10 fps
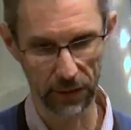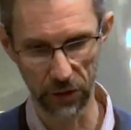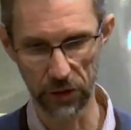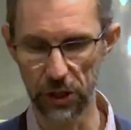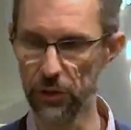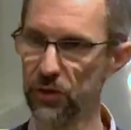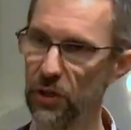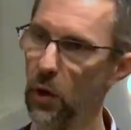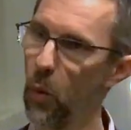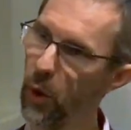good
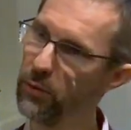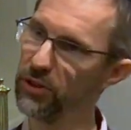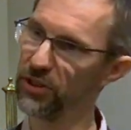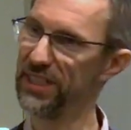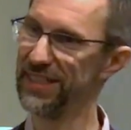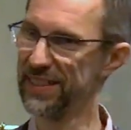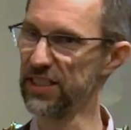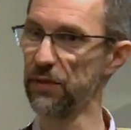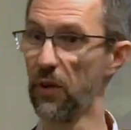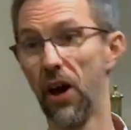news, won't just
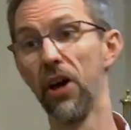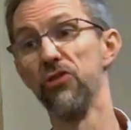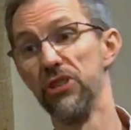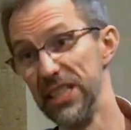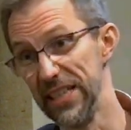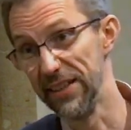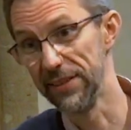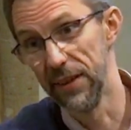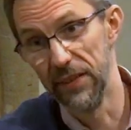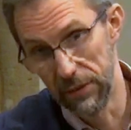exist for 100
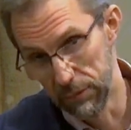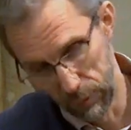years and then